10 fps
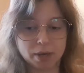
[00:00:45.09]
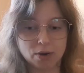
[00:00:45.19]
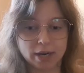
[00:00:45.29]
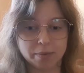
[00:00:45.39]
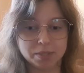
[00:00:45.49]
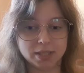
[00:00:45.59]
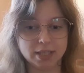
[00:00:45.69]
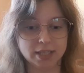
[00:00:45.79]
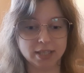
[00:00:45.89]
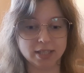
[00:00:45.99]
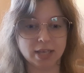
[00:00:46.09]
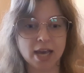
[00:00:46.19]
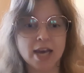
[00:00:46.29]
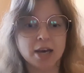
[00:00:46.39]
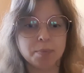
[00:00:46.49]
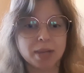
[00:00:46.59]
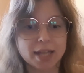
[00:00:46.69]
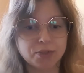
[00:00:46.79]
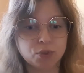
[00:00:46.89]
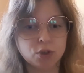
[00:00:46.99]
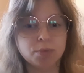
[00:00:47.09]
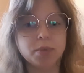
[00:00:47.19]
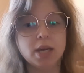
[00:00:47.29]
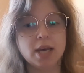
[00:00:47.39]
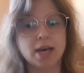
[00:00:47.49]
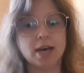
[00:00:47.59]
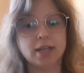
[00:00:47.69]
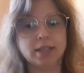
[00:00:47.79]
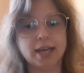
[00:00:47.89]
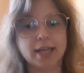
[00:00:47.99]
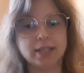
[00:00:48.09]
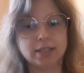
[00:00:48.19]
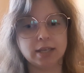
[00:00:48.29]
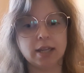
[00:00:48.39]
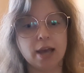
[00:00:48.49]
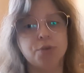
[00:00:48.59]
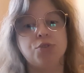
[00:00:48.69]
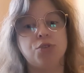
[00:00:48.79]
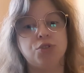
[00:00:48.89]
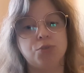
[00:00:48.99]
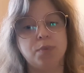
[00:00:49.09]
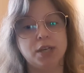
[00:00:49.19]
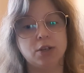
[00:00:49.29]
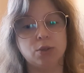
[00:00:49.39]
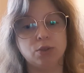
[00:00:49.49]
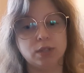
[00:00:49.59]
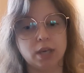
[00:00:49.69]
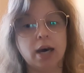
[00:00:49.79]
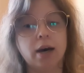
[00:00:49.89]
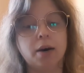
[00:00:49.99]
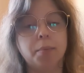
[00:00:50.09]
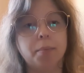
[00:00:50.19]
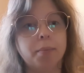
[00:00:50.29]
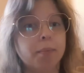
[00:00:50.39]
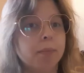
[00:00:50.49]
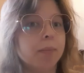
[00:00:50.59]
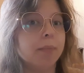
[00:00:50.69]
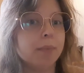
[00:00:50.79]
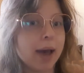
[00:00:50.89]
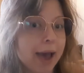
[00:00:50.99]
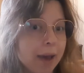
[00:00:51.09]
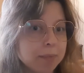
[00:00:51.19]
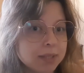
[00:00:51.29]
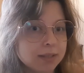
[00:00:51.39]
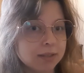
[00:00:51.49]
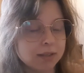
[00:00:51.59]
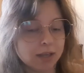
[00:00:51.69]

PowerApps is a platform that allows you to build apps,